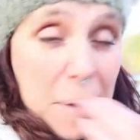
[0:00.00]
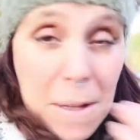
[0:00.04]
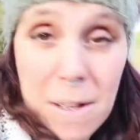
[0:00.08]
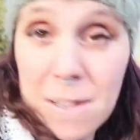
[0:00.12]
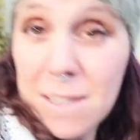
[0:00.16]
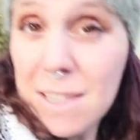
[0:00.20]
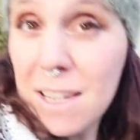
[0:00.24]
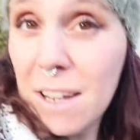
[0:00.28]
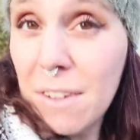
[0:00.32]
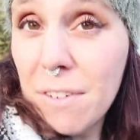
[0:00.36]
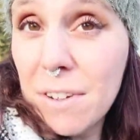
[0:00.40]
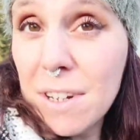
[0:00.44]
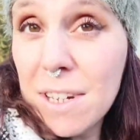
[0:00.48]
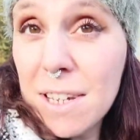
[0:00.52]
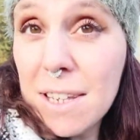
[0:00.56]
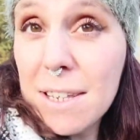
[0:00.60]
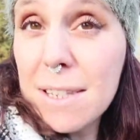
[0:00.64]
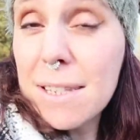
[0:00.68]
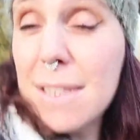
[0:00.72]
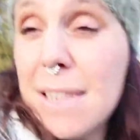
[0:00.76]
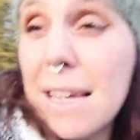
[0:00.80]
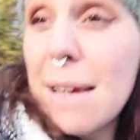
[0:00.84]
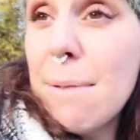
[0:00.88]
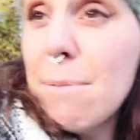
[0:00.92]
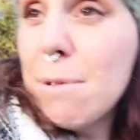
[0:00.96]
Silver
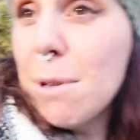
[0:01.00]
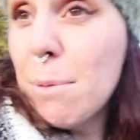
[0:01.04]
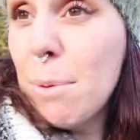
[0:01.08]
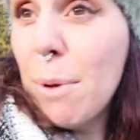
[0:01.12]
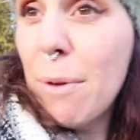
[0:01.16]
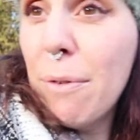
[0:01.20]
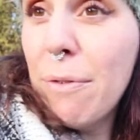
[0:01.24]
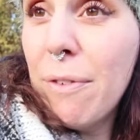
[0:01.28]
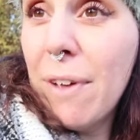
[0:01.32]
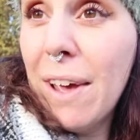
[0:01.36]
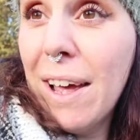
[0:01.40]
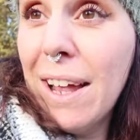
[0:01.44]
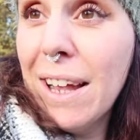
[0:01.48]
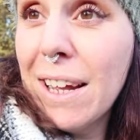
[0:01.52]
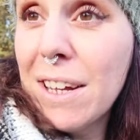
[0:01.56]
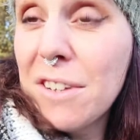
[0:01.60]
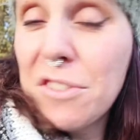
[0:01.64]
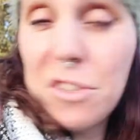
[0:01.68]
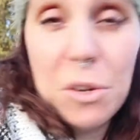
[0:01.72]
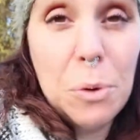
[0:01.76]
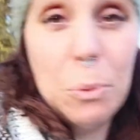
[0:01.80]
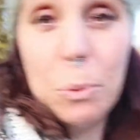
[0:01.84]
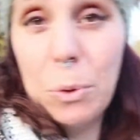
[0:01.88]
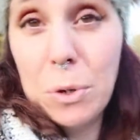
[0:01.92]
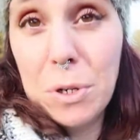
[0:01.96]
doesn't seem to be feeling
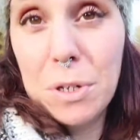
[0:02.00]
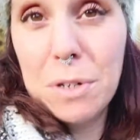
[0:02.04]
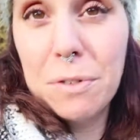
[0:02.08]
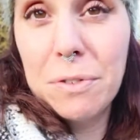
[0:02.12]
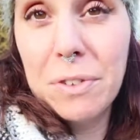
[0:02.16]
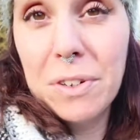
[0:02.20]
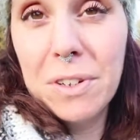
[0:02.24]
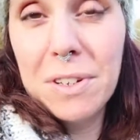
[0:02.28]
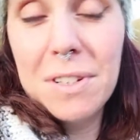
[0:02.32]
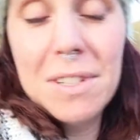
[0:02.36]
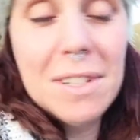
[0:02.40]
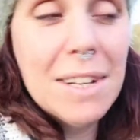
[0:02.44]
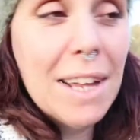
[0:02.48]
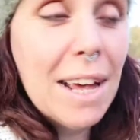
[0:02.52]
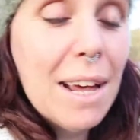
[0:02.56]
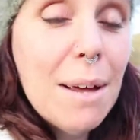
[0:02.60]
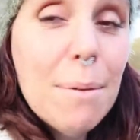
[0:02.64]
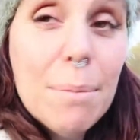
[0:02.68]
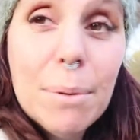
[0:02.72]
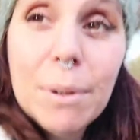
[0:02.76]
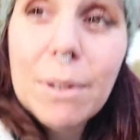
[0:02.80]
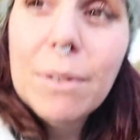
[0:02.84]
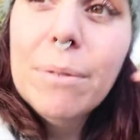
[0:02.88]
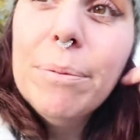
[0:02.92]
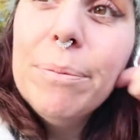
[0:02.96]
so wonderful today,
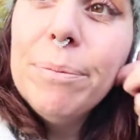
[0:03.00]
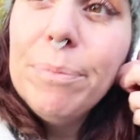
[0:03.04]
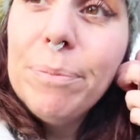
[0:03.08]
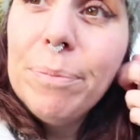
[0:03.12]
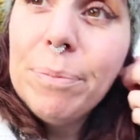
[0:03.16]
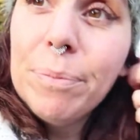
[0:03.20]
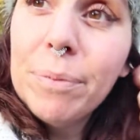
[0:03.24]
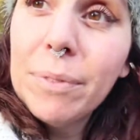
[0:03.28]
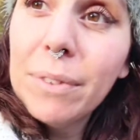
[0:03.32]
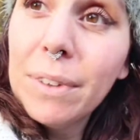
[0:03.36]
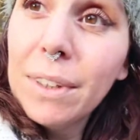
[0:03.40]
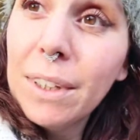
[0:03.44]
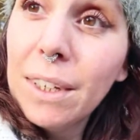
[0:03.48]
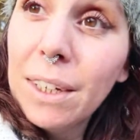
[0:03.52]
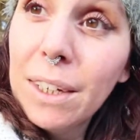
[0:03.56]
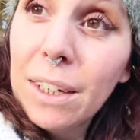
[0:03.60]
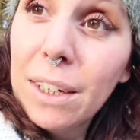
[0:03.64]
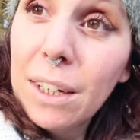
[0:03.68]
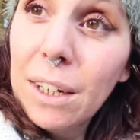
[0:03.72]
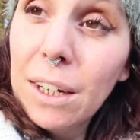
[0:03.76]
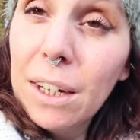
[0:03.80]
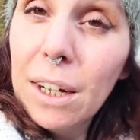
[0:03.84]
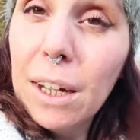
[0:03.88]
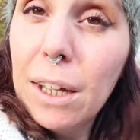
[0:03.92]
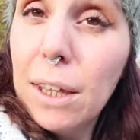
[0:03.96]
but
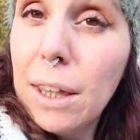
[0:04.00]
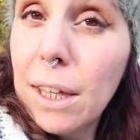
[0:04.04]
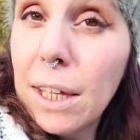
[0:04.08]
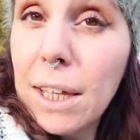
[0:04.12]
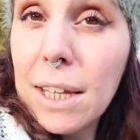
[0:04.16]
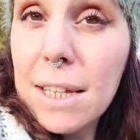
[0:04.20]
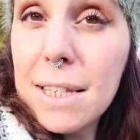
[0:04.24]
I think